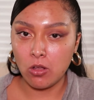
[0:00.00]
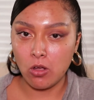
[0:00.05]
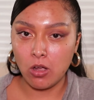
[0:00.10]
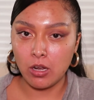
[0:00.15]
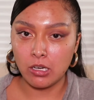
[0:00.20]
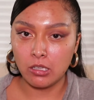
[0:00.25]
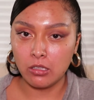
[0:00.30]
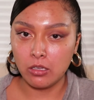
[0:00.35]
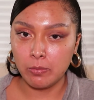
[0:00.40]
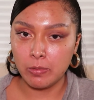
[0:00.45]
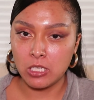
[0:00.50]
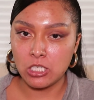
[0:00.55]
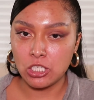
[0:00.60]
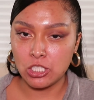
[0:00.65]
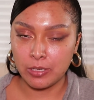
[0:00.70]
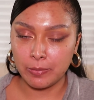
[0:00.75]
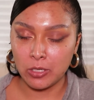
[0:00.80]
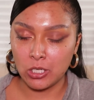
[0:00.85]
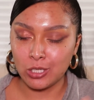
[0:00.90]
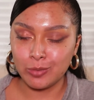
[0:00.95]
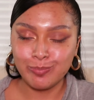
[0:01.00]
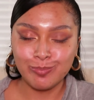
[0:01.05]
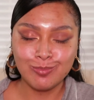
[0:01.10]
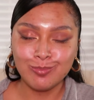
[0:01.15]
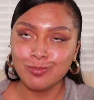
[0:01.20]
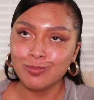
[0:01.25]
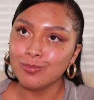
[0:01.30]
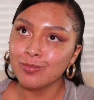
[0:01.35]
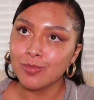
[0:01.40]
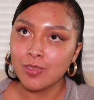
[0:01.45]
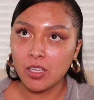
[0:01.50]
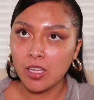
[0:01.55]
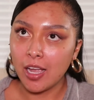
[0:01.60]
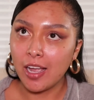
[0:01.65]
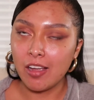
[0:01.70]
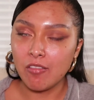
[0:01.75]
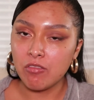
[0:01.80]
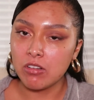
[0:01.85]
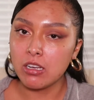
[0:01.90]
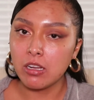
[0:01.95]
on a little bit of shimmer.
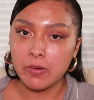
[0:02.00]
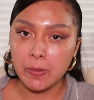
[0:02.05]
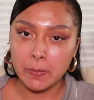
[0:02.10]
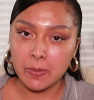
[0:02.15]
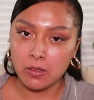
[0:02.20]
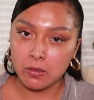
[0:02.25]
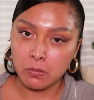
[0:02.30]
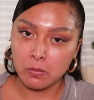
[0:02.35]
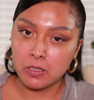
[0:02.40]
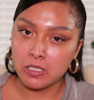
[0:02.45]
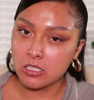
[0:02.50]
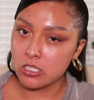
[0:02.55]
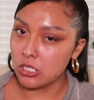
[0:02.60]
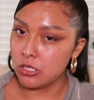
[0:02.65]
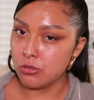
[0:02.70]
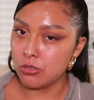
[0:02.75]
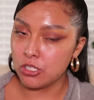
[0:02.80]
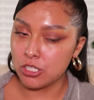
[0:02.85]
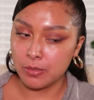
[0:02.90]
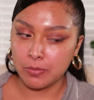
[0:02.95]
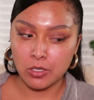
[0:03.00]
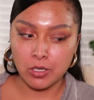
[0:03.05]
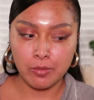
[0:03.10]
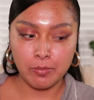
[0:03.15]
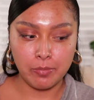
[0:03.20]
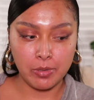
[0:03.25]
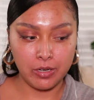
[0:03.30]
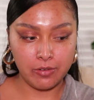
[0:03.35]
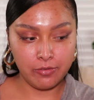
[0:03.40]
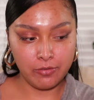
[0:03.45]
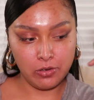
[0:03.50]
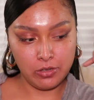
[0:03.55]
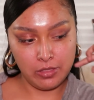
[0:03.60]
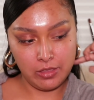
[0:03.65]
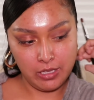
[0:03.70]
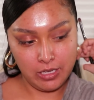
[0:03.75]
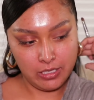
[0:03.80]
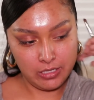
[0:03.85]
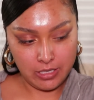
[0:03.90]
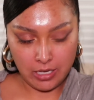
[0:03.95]
I've never been the one to do shimmer, but for
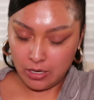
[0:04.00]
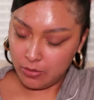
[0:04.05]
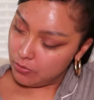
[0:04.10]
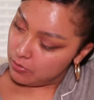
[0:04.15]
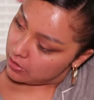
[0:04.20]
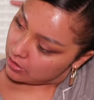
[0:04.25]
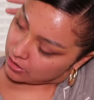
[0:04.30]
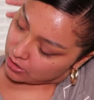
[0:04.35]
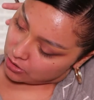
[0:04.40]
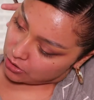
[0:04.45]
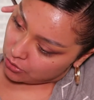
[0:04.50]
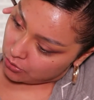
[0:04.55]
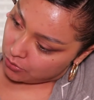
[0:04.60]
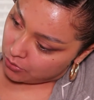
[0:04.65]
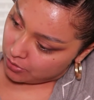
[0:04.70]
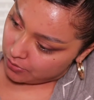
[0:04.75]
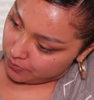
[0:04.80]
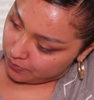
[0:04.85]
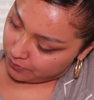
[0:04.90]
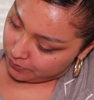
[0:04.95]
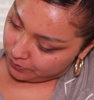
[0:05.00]
this I really do.